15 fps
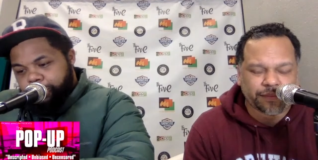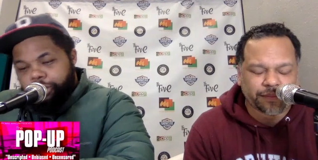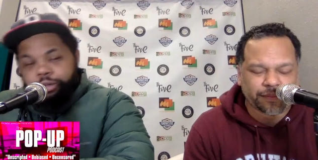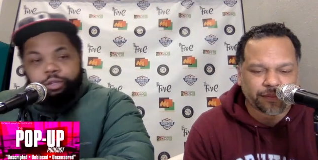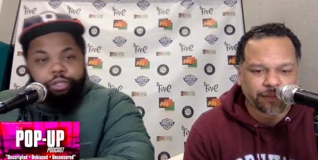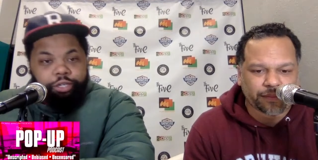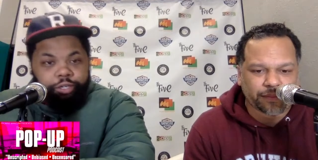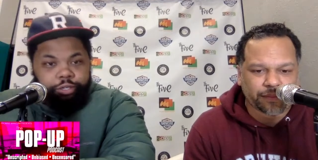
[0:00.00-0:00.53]

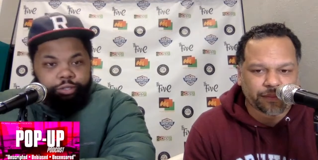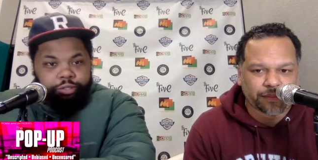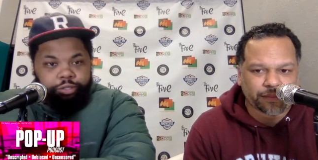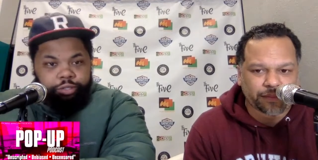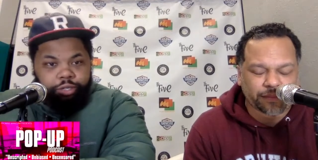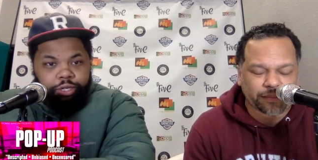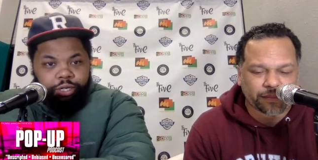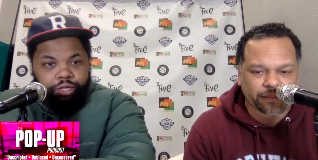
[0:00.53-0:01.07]
Speaker 1: earlier
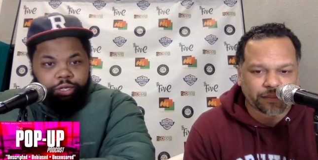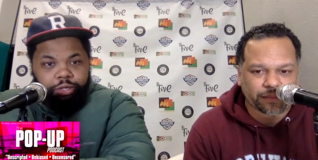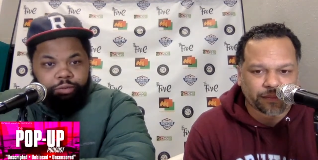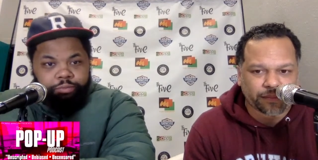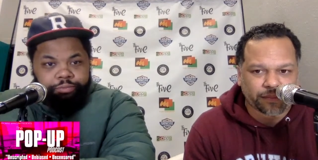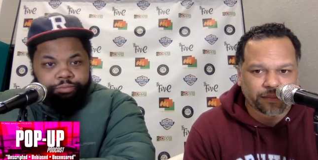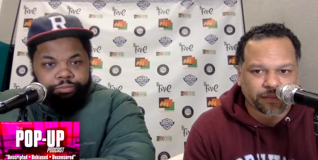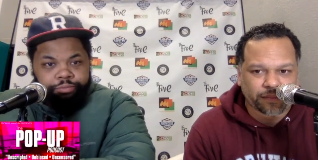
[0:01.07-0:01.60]

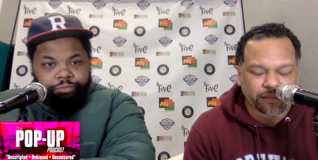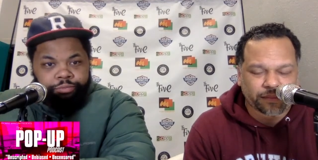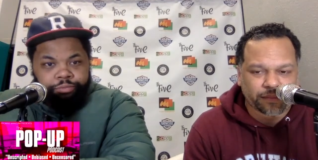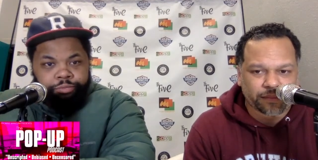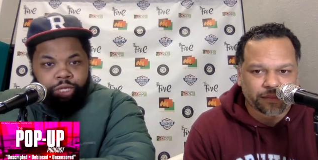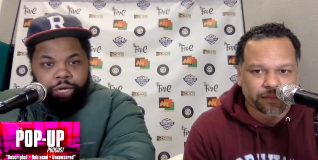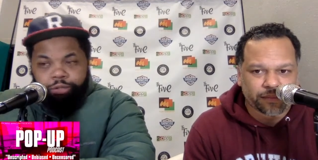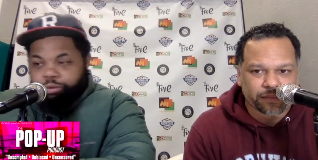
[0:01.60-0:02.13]
um,
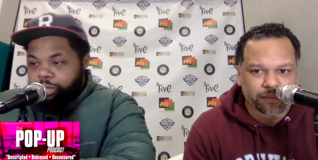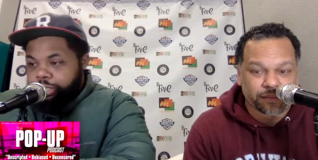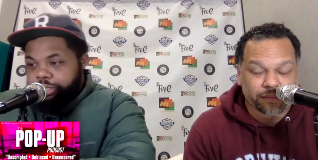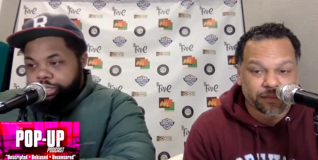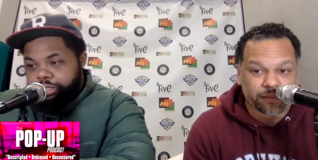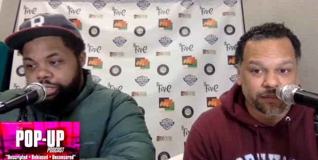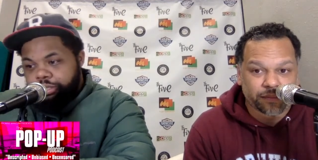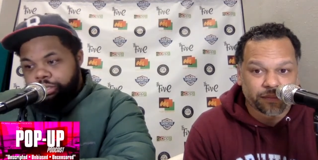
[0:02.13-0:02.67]
I was
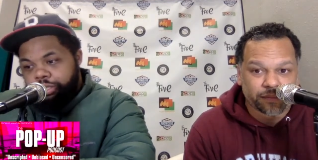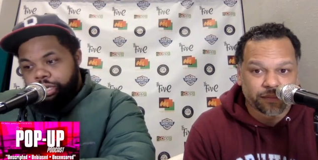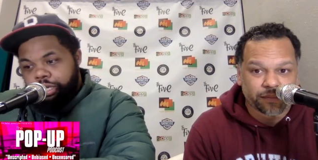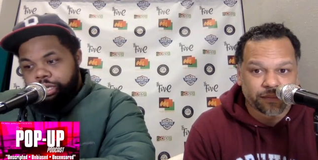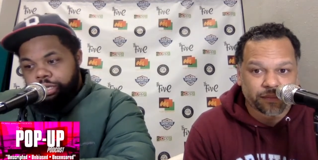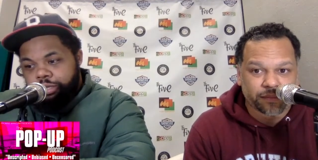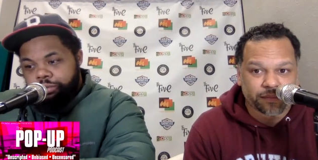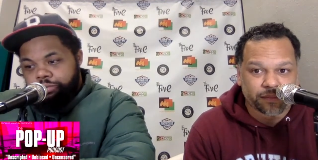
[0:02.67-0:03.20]
watching
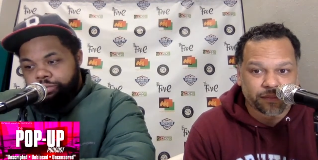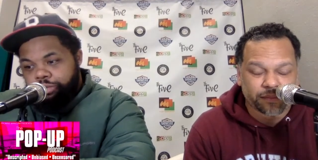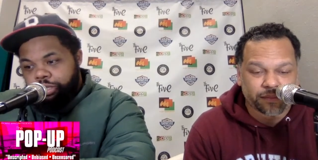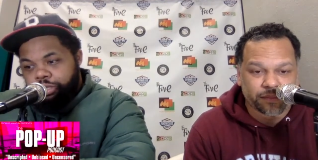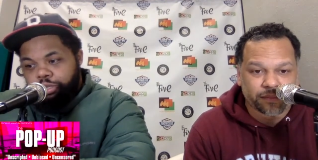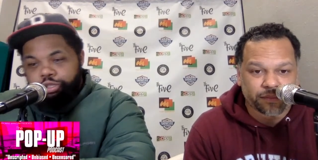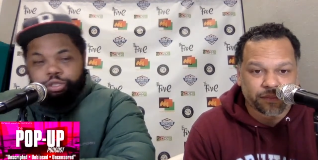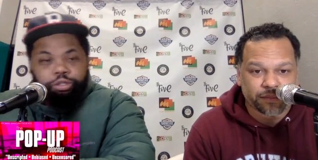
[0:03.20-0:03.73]
um, a
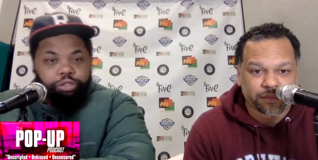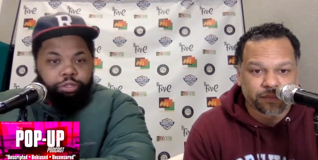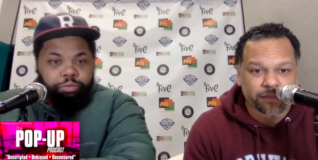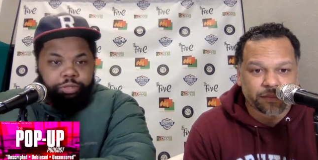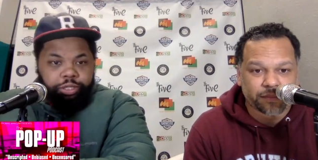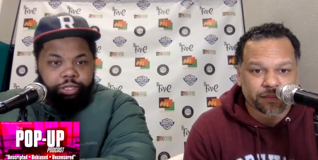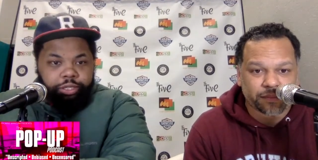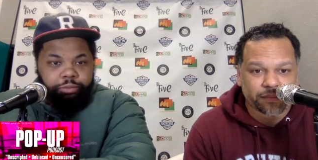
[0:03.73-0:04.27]
little YouTube
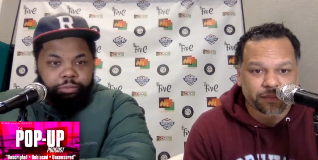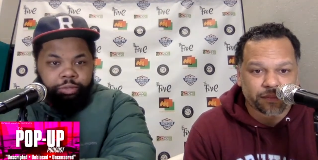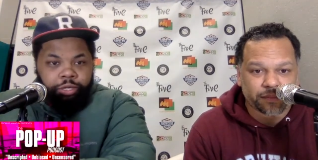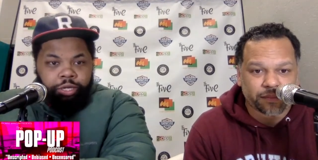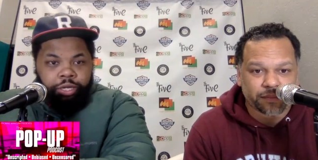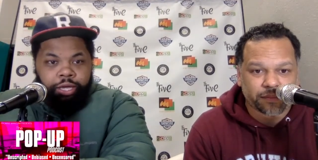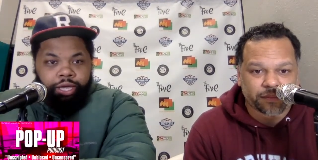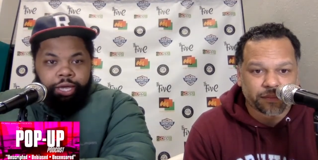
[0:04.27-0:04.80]
clip,
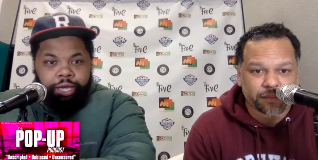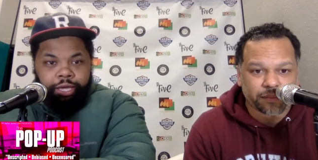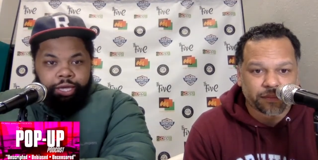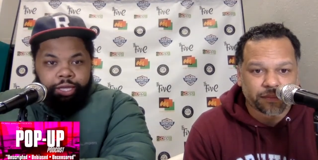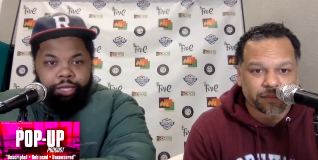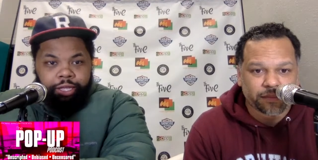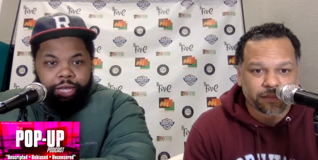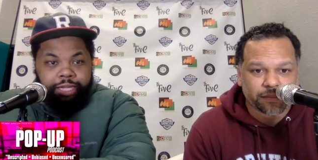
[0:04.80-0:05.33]

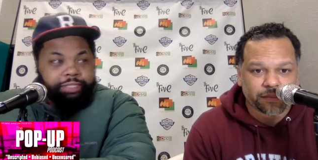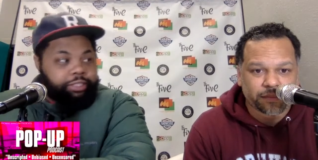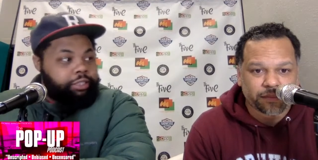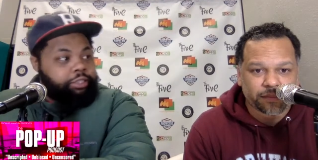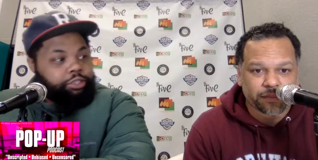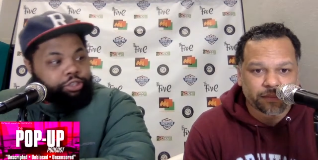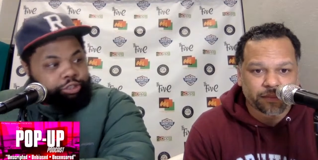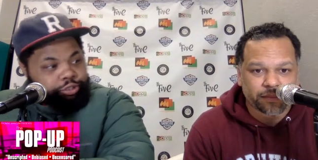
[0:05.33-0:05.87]
and I
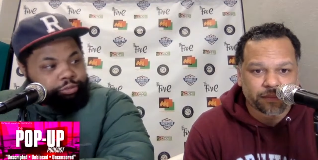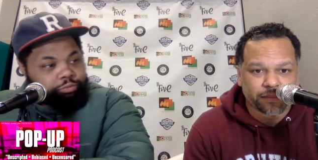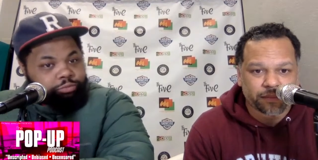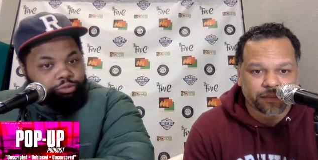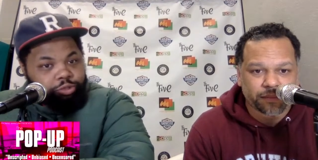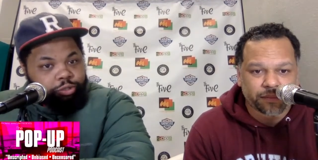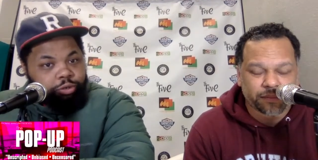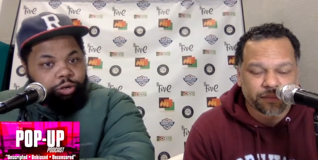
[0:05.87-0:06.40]
sent it to you.
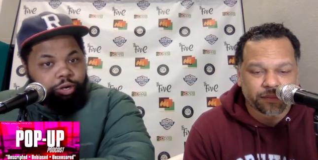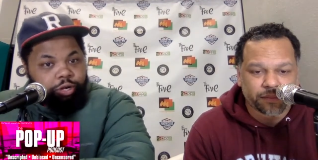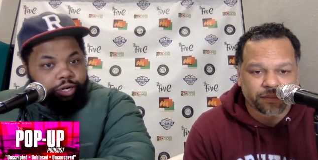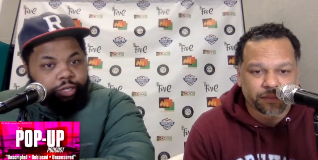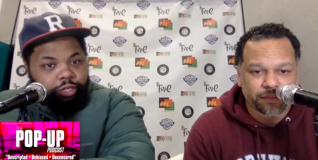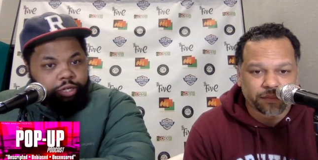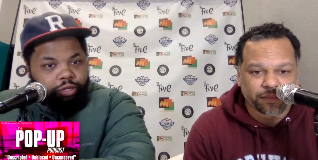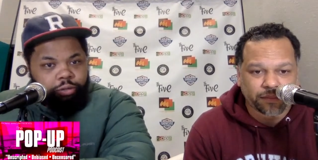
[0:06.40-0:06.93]
You
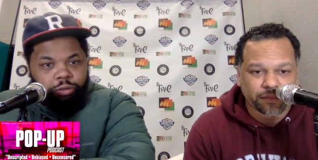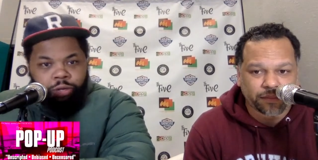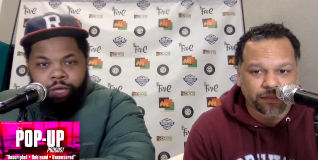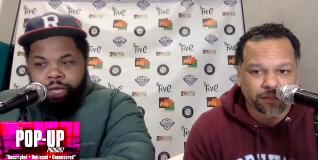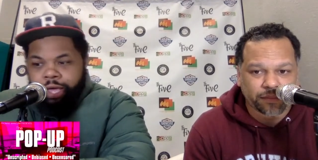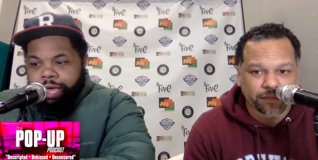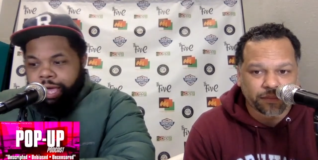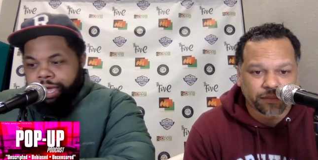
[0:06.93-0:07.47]
already know
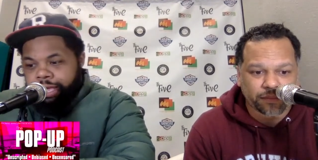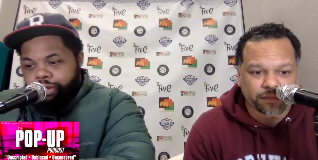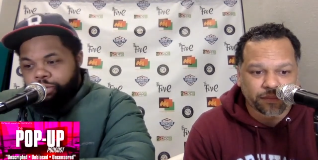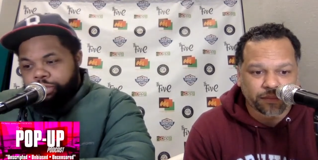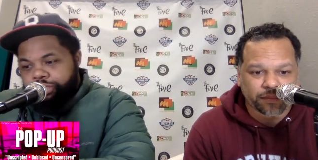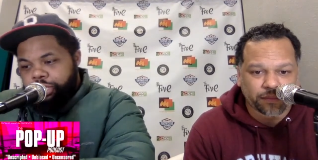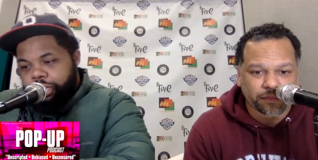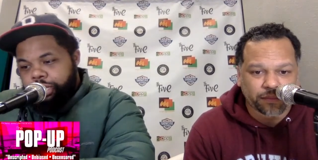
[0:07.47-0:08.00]
and
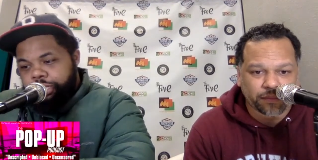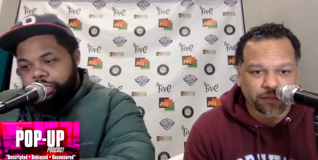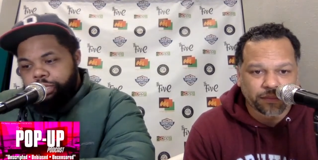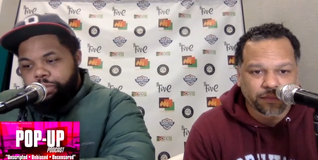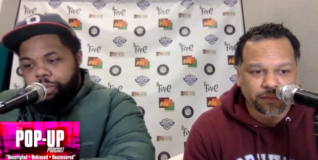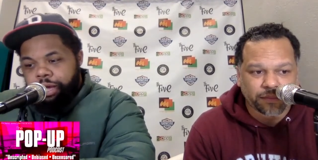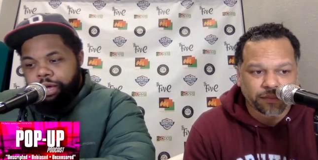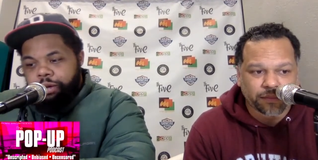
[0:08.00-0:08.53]
was talking
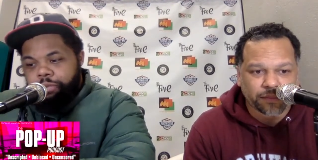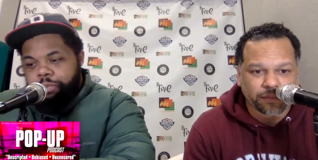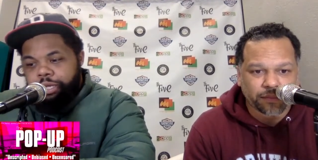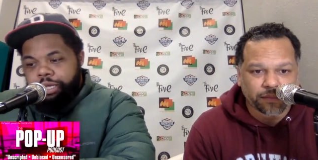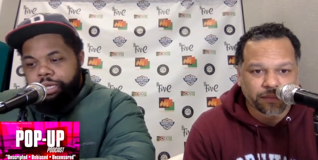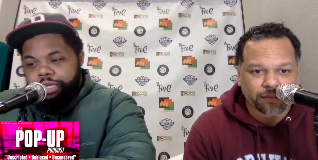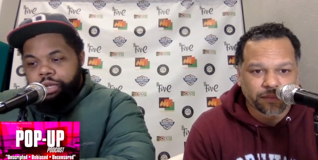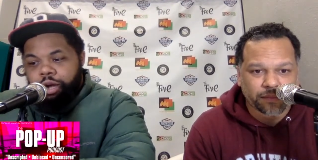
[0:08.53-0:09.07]
about
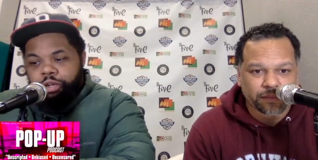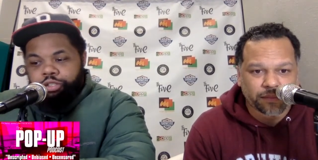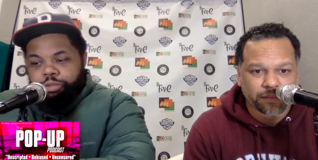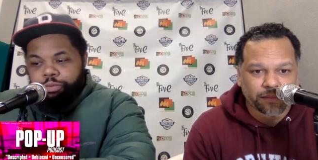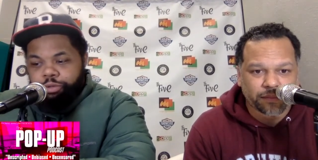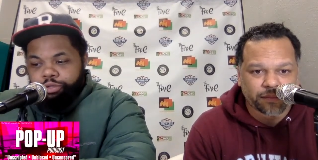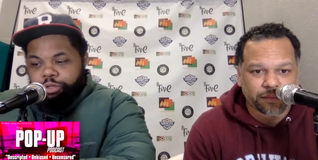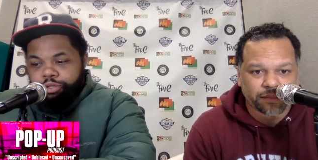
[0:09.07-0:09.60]
being an
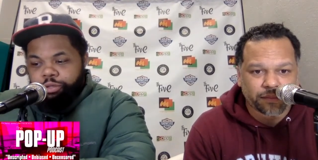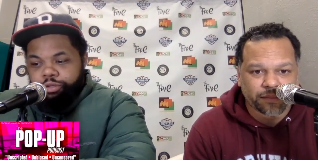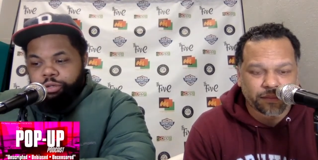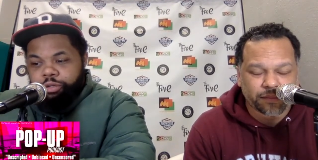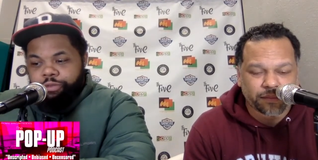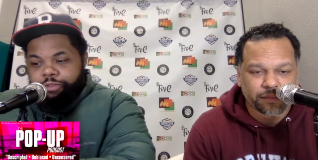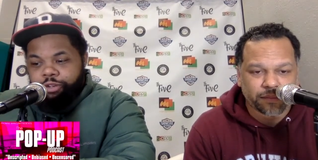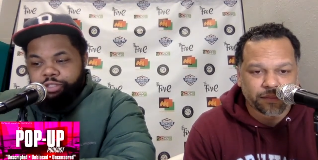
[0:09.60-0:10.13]

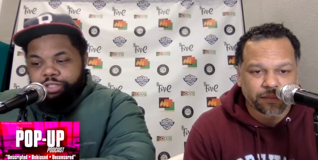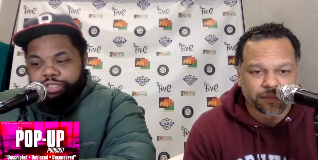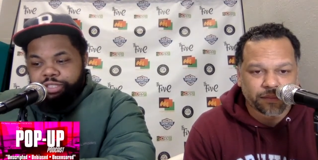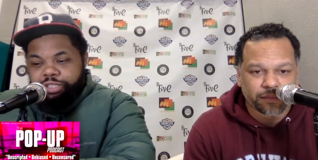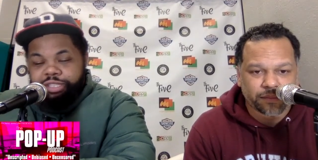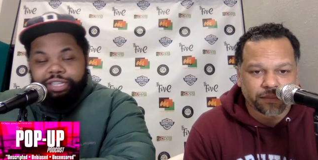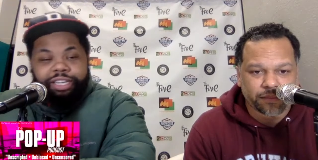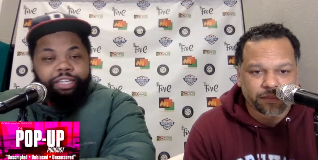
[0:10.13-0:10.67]
entrepreneur versus
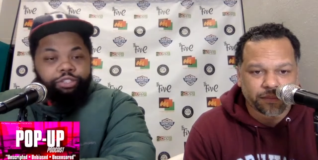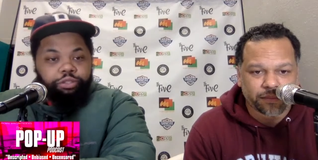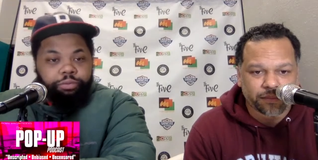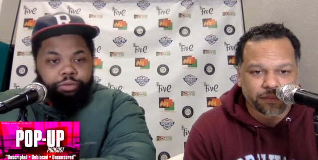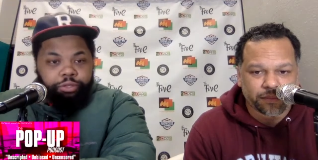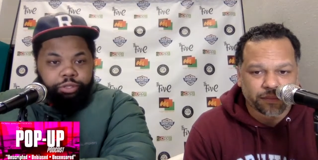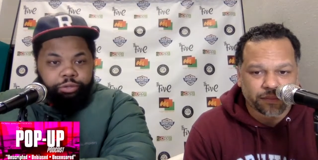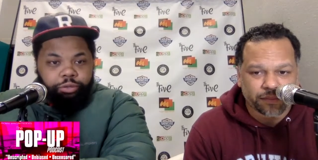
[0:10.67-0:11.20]
an
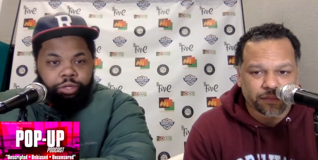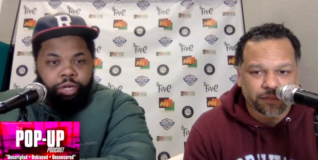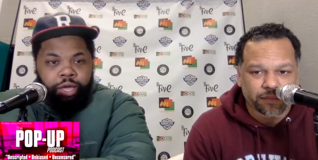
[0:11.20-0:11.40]
entrepreneur.